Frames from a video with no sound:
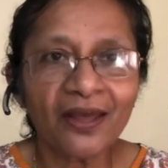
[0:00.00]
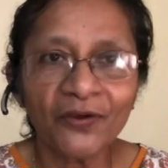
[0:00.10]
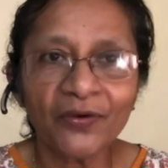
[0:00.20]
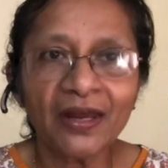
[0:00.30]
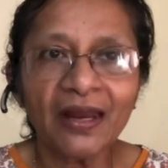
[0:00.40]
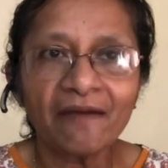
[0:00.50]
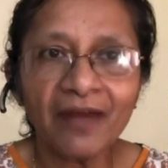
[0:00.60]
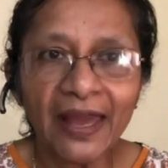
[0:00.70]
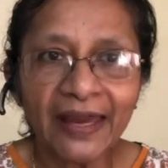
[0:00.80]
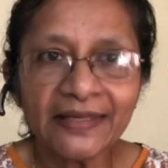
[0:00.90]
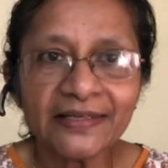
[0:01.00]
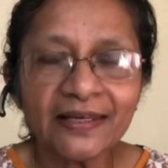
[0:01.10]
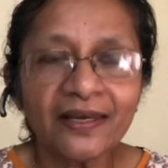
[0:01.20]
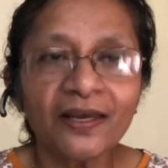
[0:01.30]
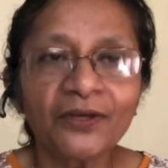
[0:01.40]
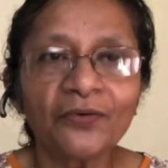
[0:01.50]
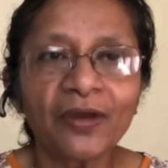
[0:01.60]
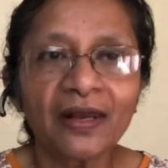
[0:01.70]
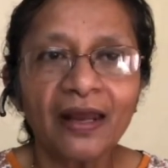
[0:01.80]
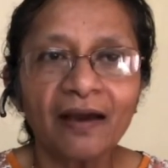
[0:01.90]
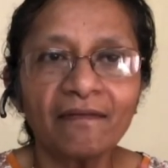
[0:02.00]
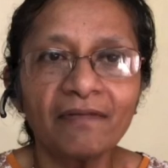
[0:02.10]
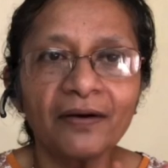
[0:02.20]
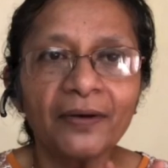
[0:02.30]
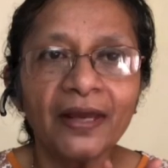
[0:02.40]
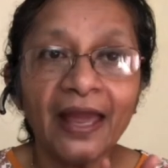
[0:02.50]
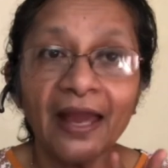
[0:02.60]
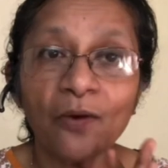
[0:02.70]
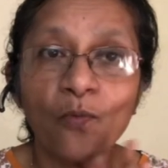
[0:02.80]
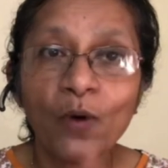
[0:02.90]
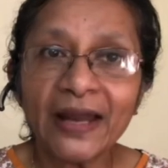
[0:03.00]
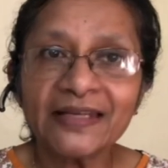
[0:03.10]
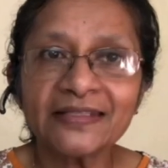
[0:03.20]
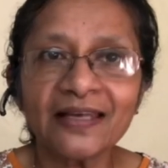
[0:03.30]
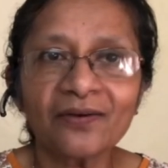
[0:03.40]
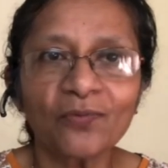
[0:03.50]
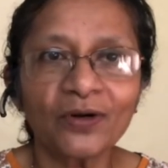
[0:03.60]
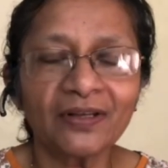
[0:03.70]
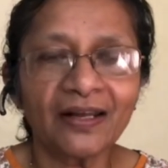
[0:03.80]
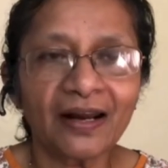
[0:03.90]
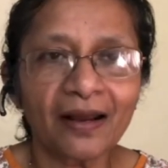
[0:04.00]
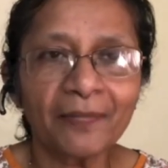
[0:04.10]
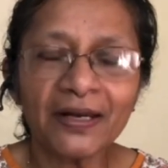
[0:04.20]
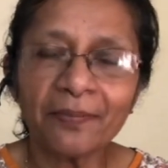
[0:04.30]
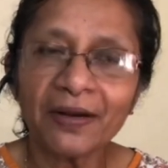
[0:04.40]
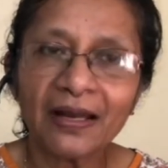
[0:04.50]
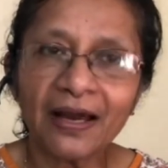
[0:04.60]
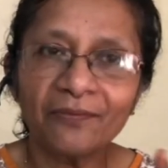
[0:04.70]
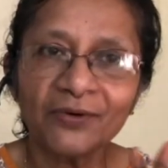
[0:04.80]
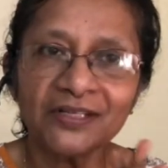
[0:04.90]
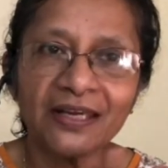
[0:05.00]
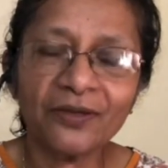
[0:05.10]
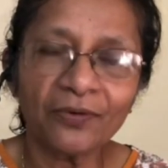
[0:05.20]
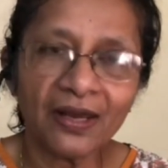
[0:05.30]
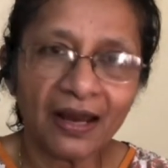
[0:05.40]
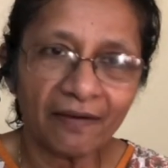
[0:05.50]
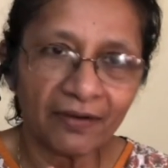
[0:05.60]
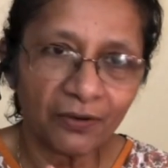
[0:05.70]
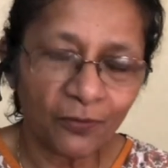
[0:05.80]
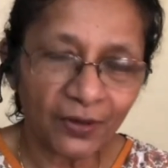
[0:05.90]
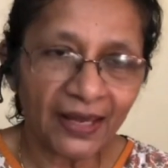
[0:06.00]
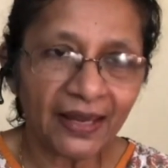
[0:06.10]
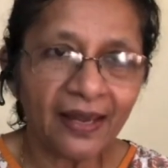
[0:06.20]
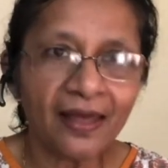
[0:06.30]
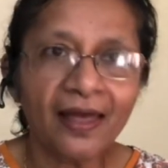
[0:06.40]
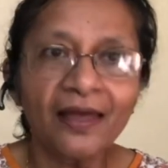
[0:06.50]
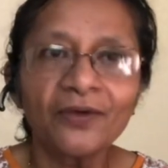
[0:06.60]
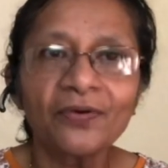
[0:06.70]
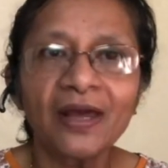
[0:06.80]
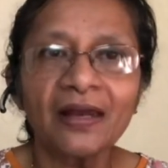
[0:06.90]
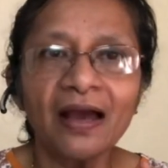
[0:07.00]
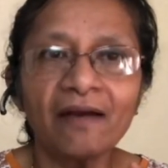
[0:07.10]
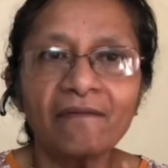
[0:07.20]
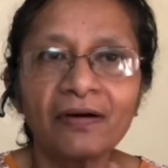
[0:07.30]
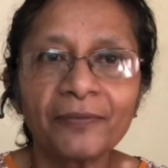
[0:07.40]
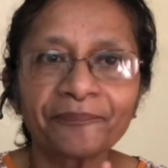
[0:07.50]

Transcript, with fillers: You can have eggs, you can have uh, egg whites are what they recommend but I would say you can have a whole egg, you can have uh,